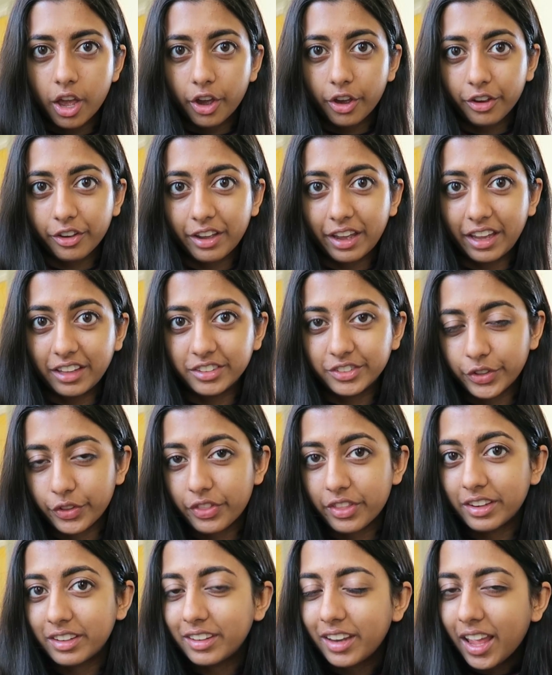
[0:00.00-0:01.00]
Okay, so
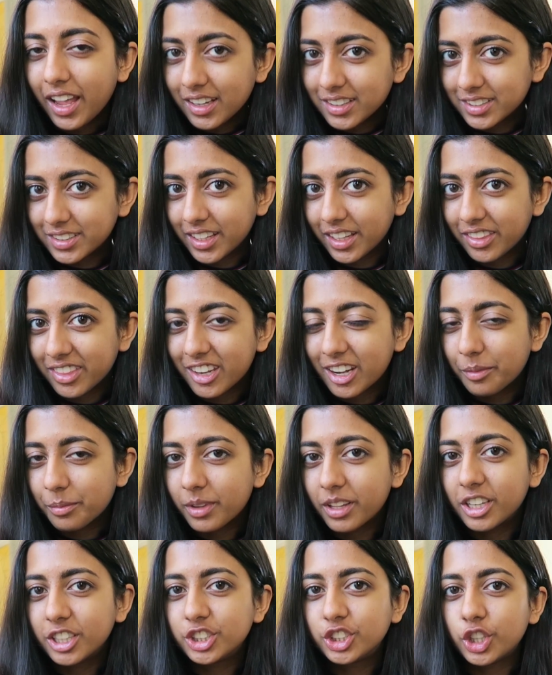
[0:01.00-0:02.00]
the next thing that I'm
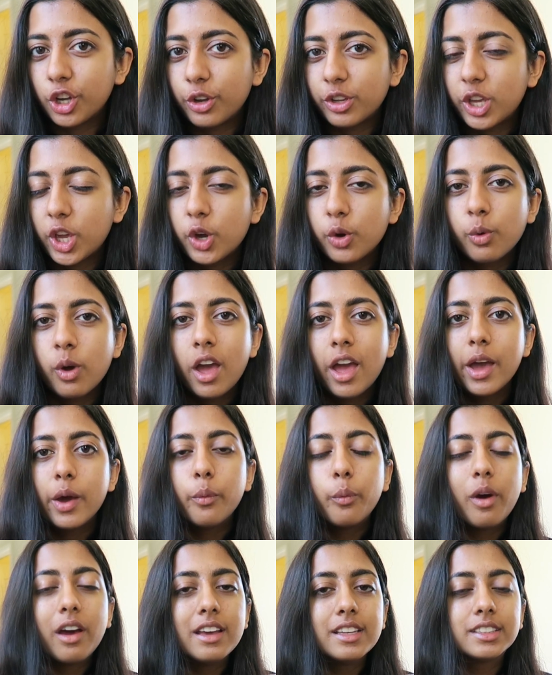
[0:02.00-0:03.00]
gonna show you
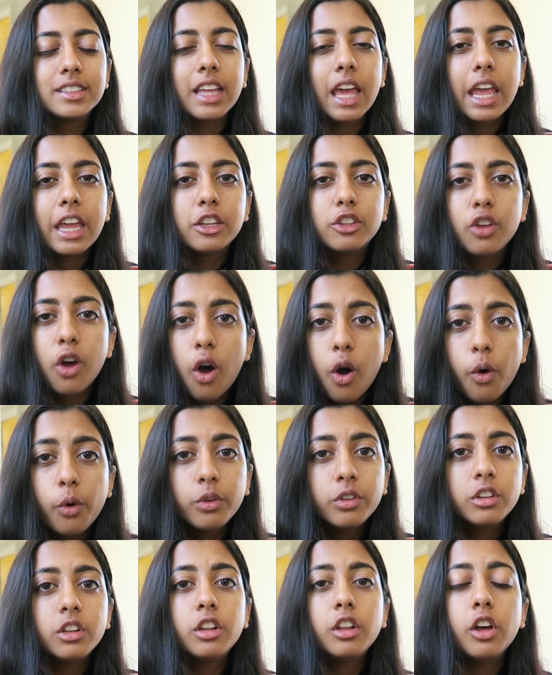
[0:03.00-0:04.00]
was a
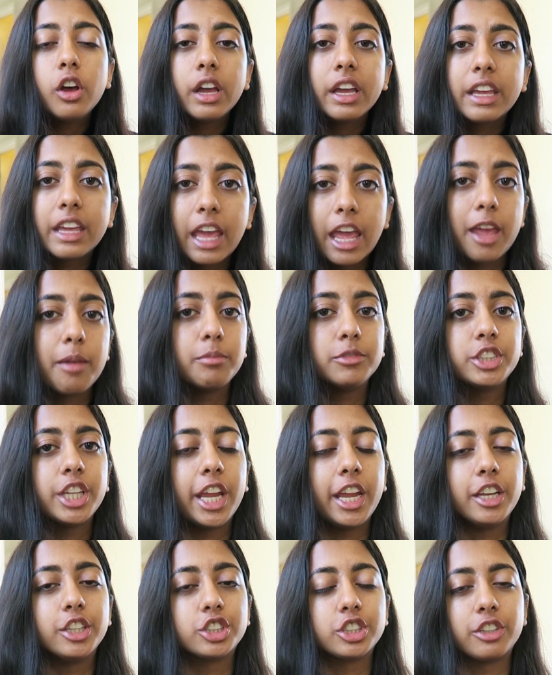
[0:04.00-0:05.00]
total game
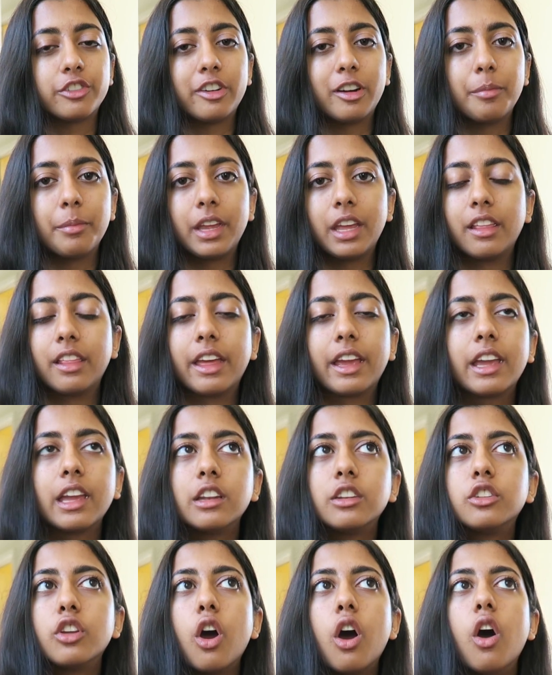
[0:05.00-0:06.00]
changer for me. Like,
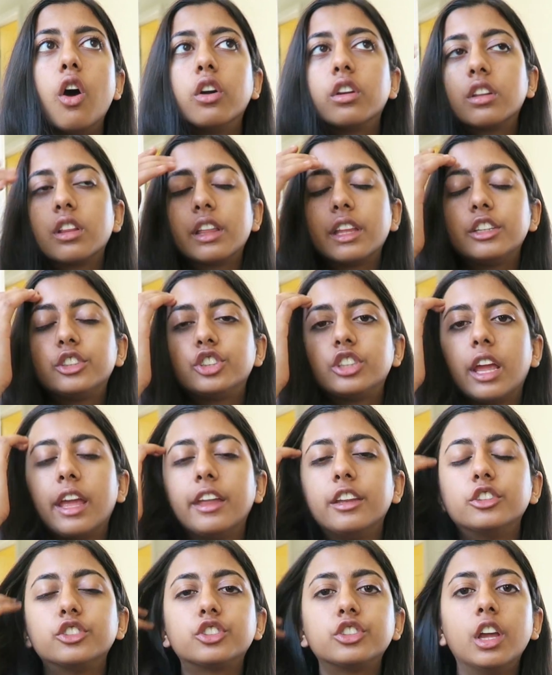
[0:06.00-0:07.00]
it totally
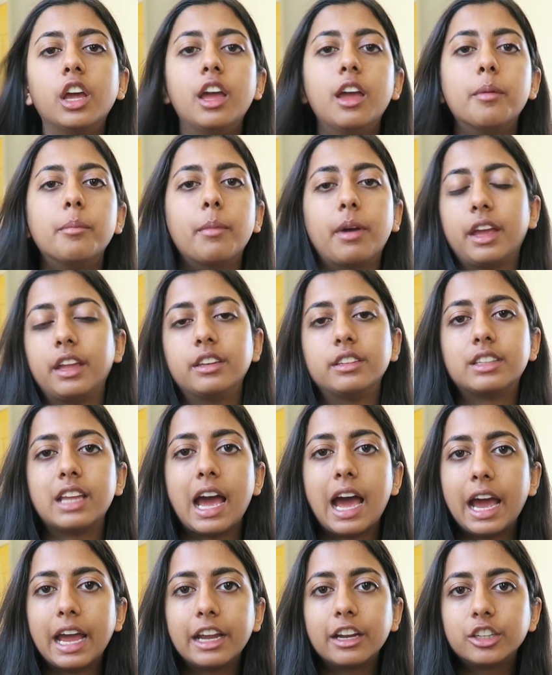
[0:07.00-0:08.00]
changed my
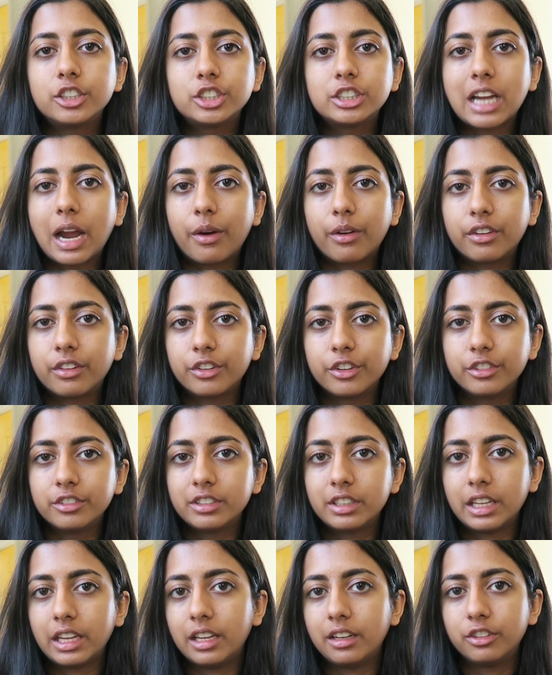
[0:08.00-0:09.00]
entire shower
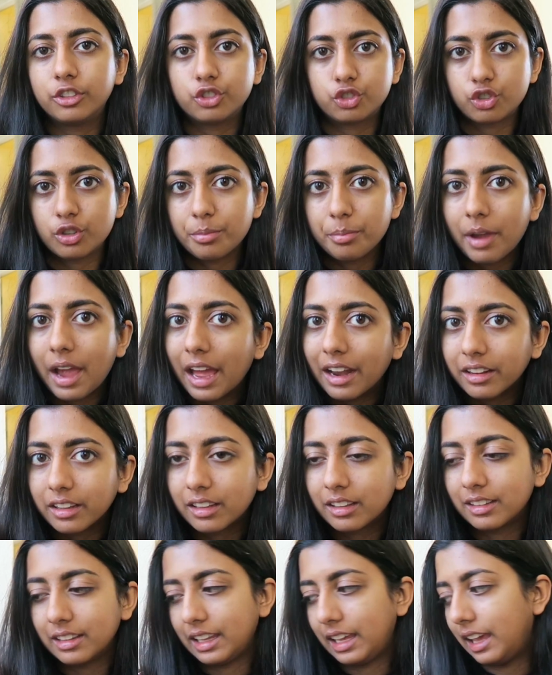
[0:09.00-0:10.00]
routine
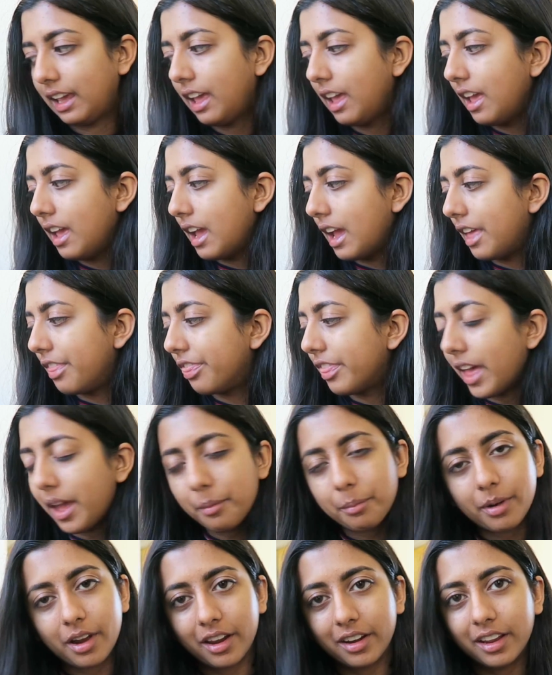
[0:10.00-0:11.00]
dramatically. And
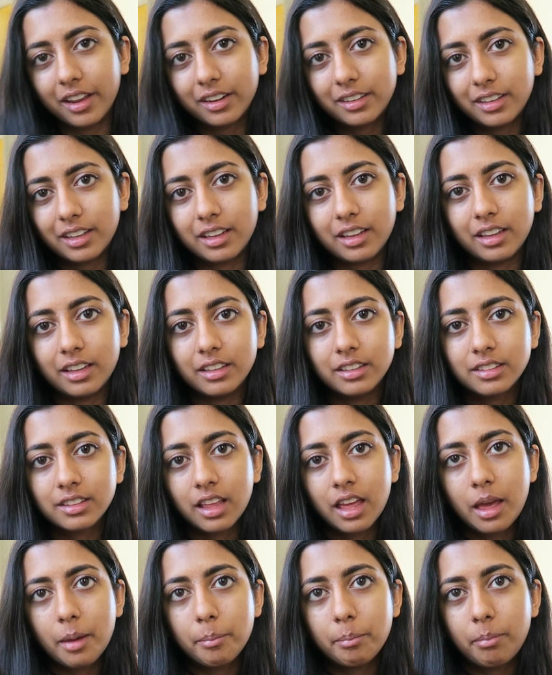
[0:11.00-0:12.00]
that product is
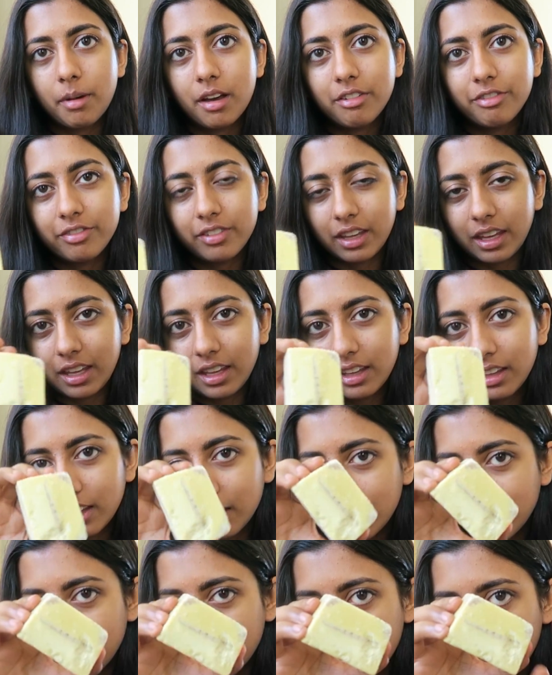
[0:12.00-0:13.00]
Buffy
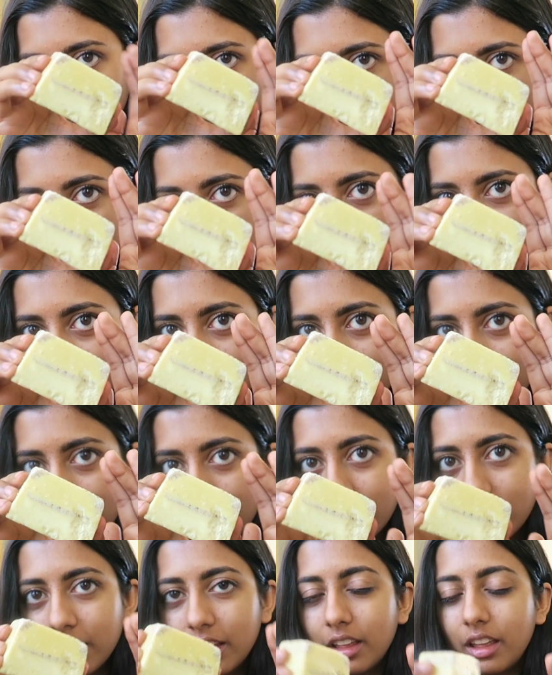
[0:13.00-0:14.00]
Body
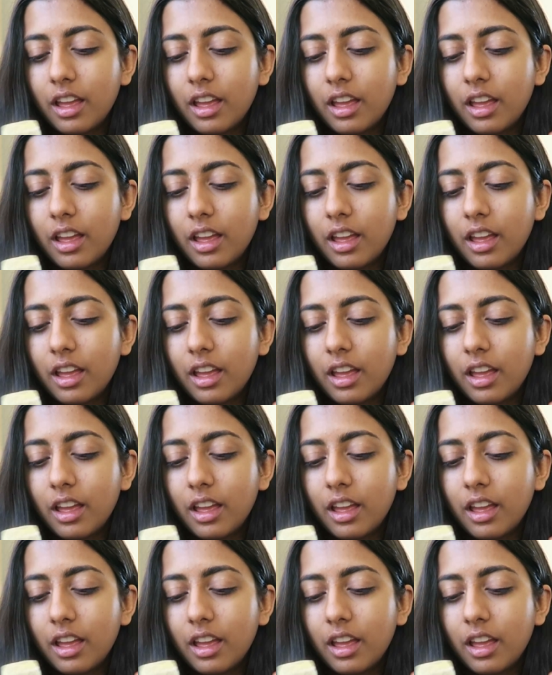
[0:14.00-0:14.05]
Butter.